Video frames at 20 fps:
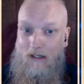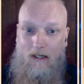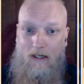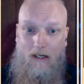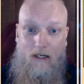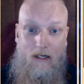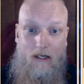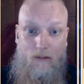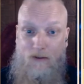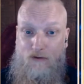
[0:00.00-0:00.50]

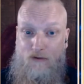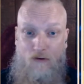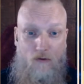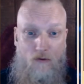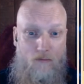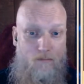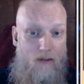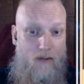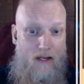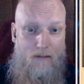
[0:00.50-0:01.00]
It's
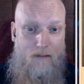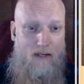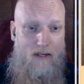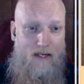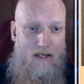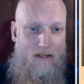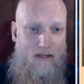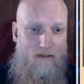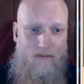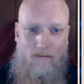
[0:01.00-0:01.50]
called
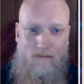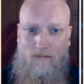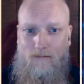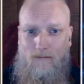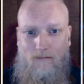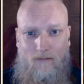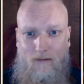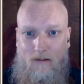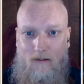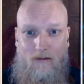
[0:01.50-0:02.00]
Blickmead,
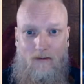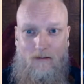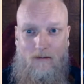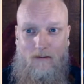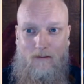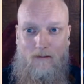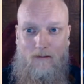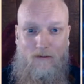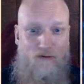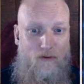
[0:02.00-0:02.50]

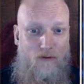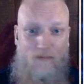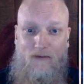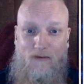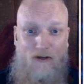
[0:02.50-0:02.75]
something.